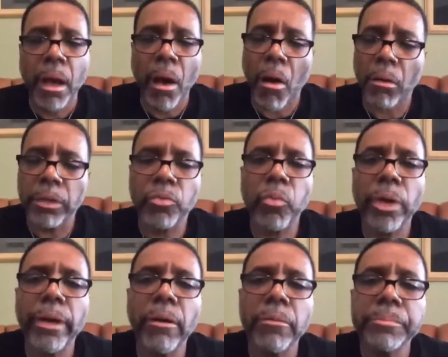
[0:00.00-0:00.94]
All is
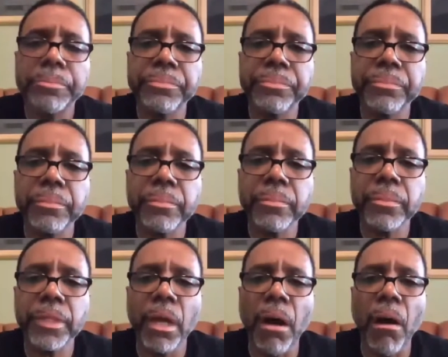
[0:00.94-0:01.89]
well.
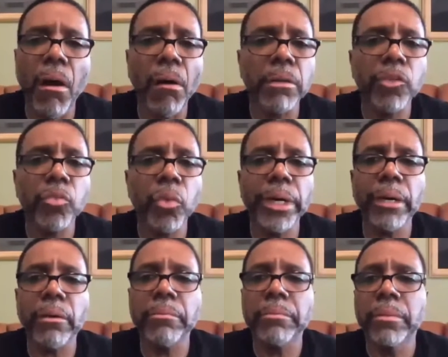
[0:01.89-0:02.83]
All is
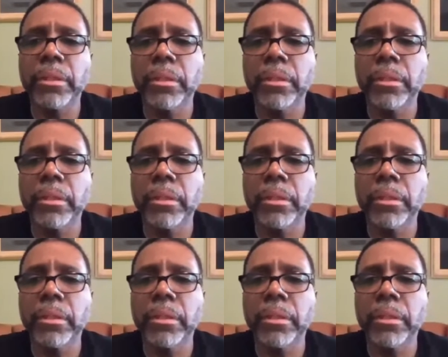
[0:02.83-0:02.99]
well.